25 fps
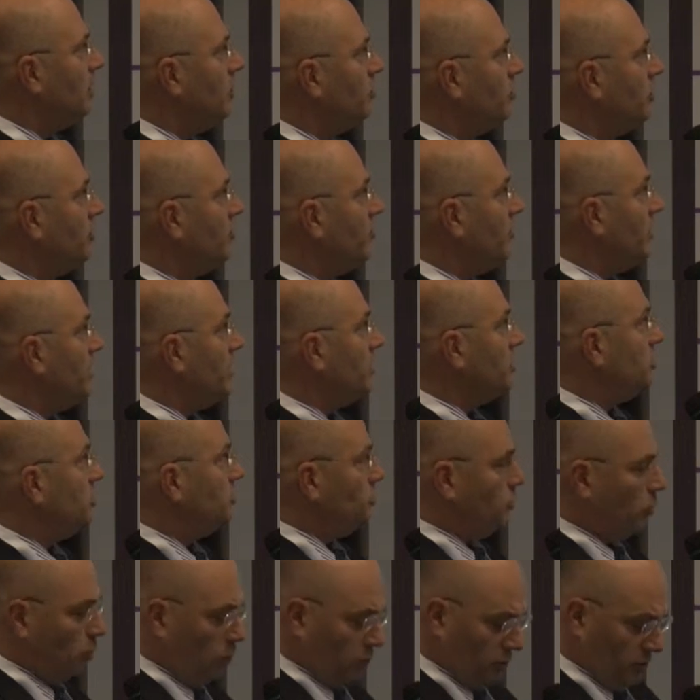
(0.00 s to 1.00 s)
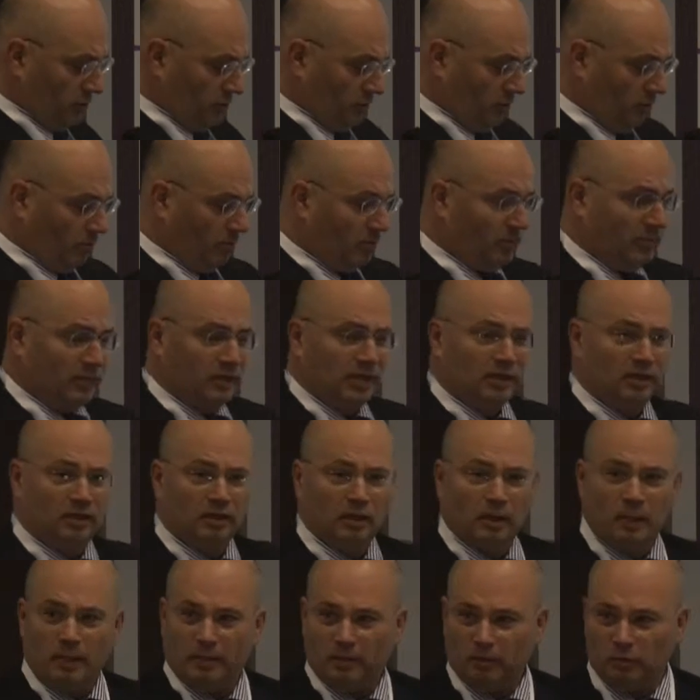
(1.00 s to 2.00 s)
With thanks to
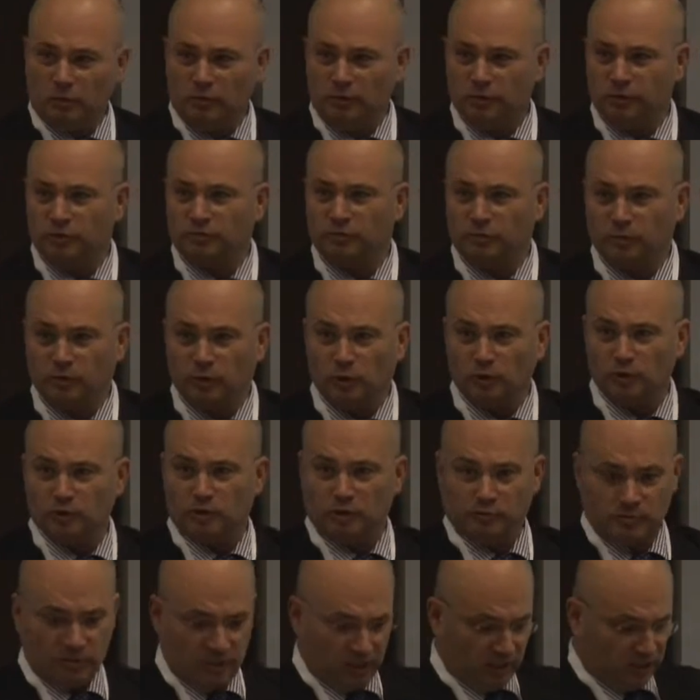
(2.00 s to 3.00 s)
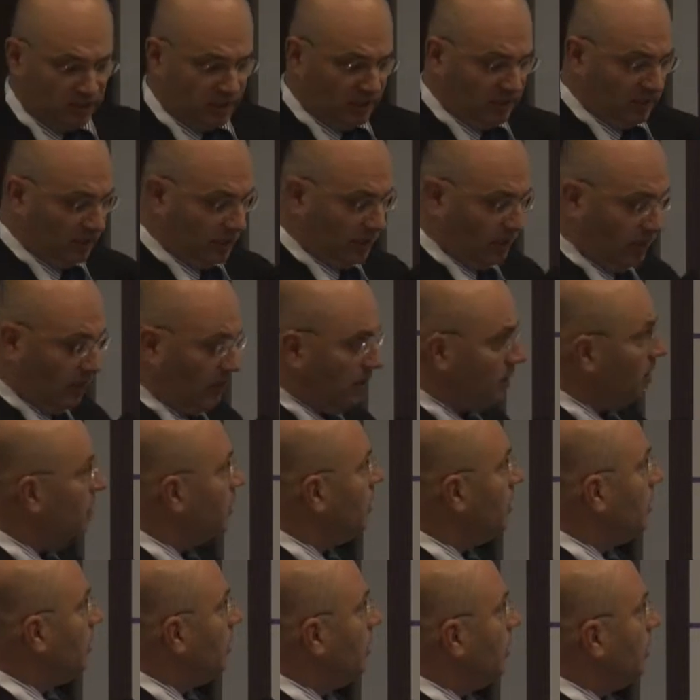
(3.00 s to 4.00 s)
Rotterdam, colleagues from the Rotterdam city,
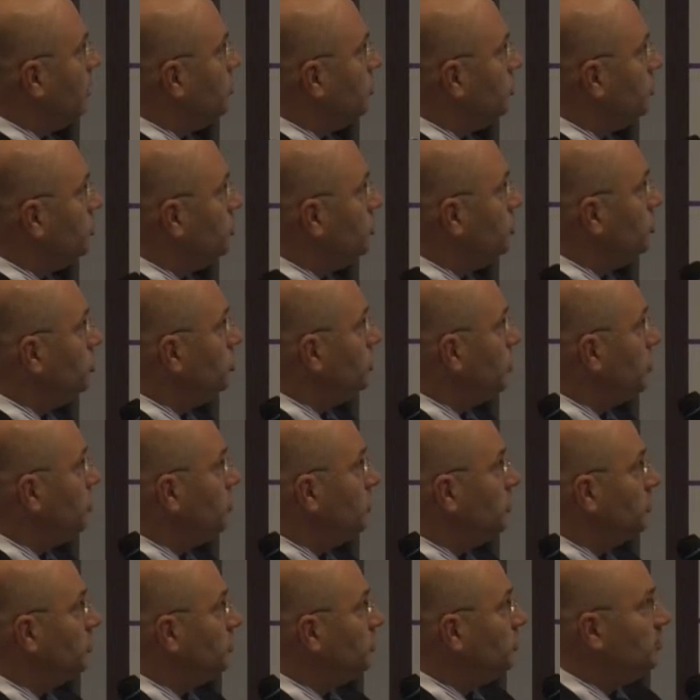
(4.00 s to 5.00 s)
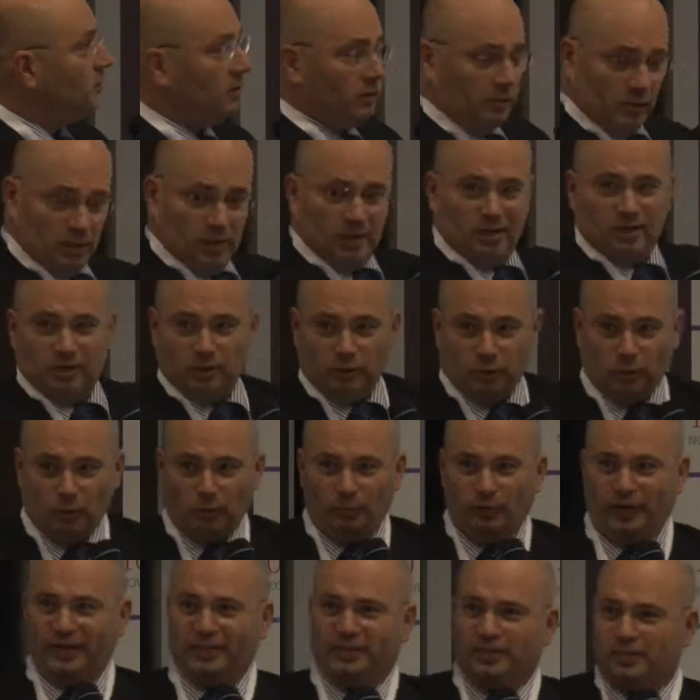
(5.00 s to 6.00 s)
just to show you the
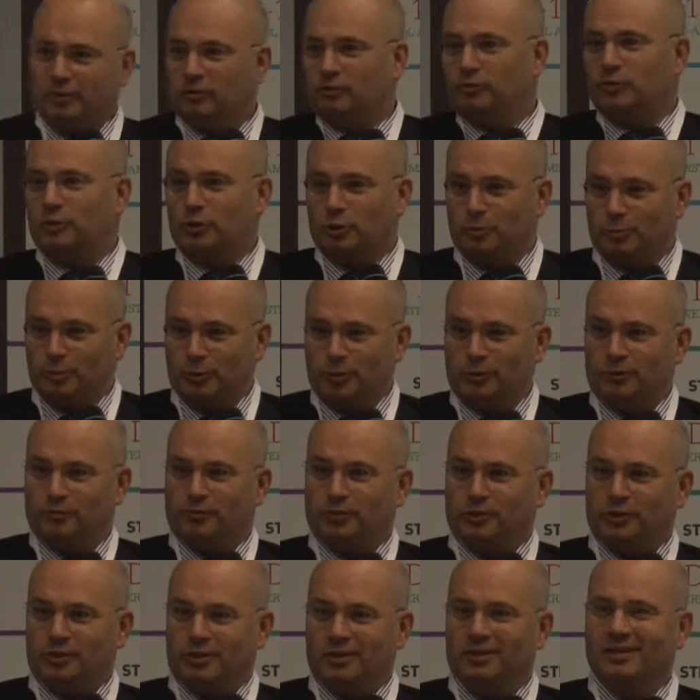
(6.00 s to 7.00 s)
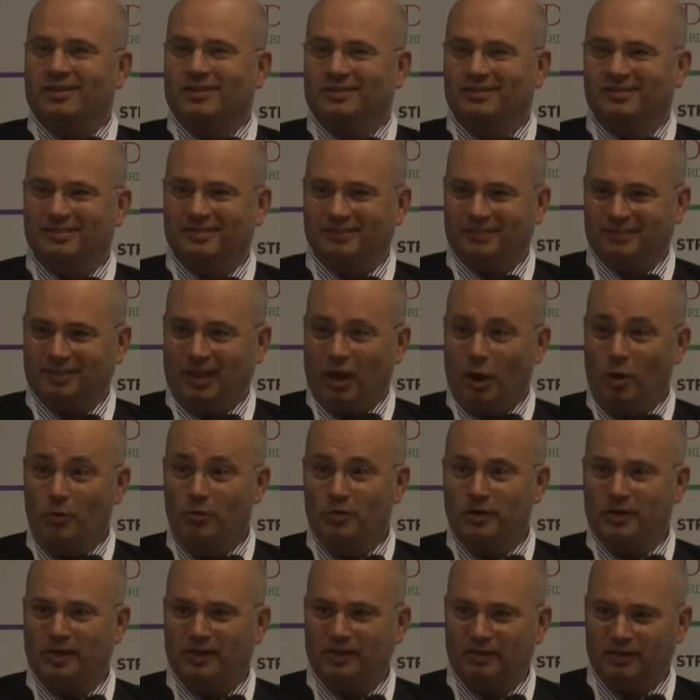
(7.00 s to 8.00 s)
complexity of the subsurface.
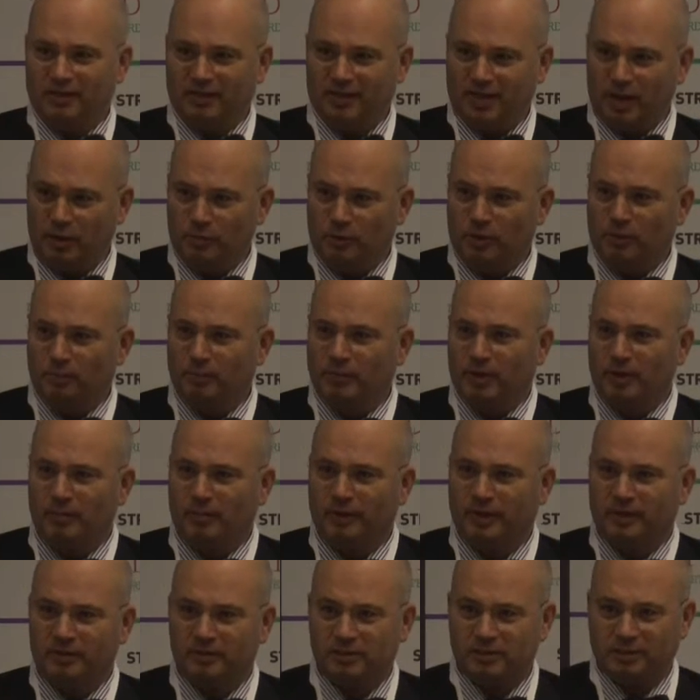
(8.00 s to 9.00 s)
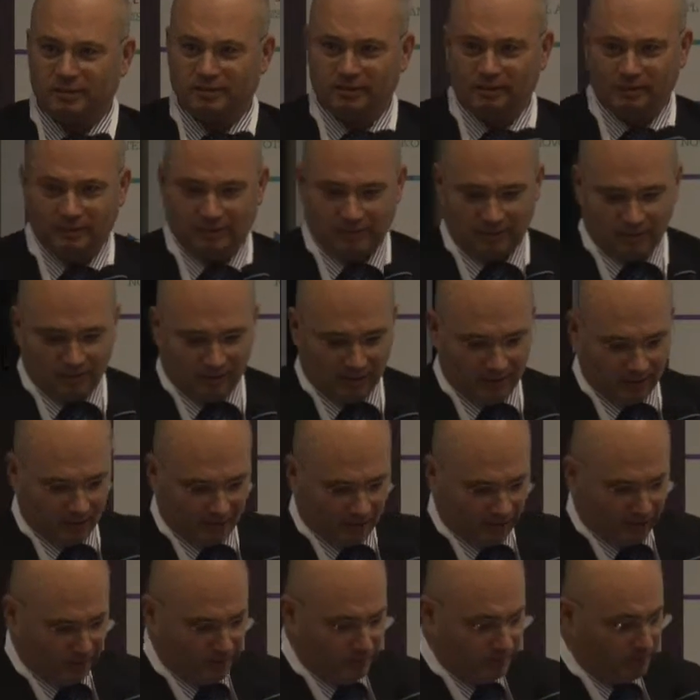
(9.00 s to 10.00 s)
Only the cable and pipelines.
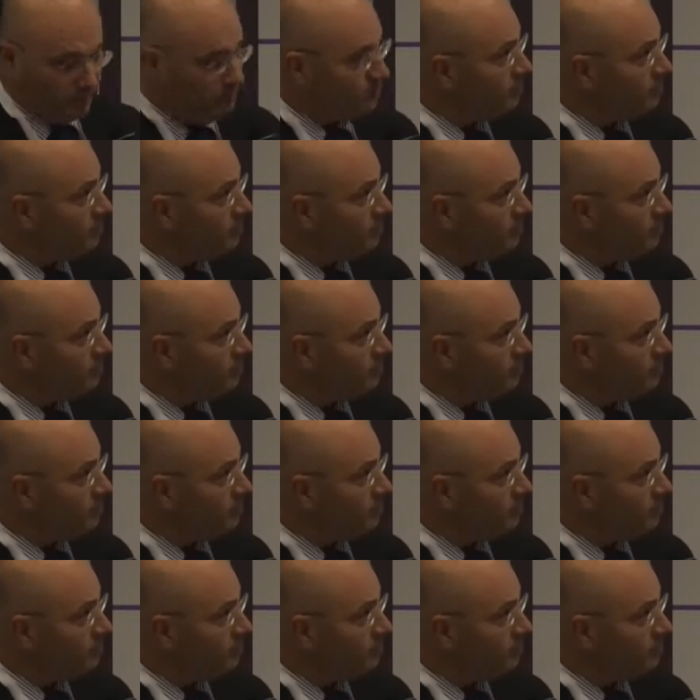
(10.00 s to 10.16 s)
Yeah?